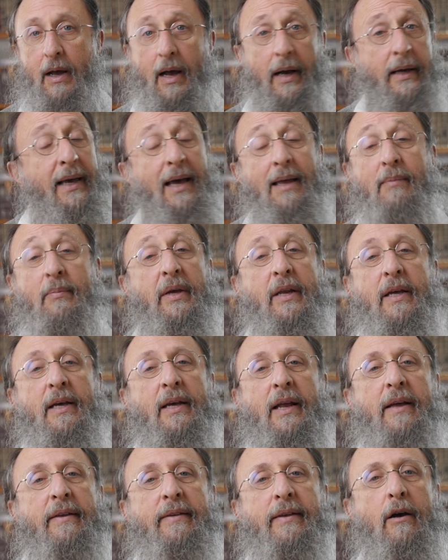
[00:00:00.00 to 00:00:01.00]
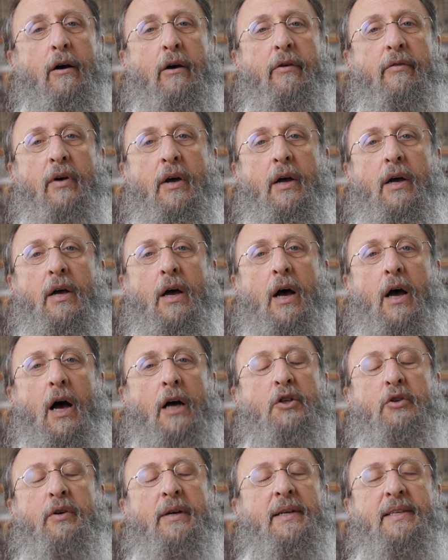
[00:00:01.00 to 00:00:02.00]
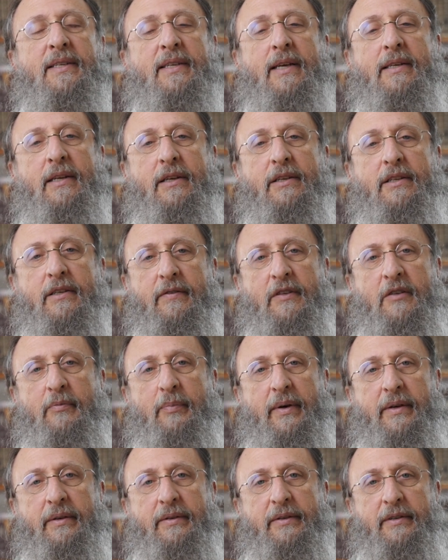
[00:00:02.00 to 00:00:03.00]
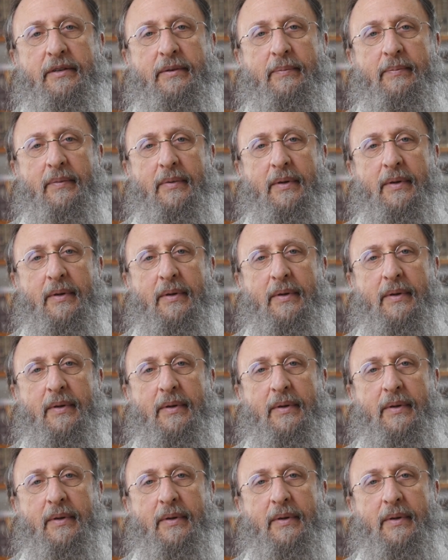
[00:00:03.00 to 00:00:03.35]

Again, meaning an idea of a transcendence of space.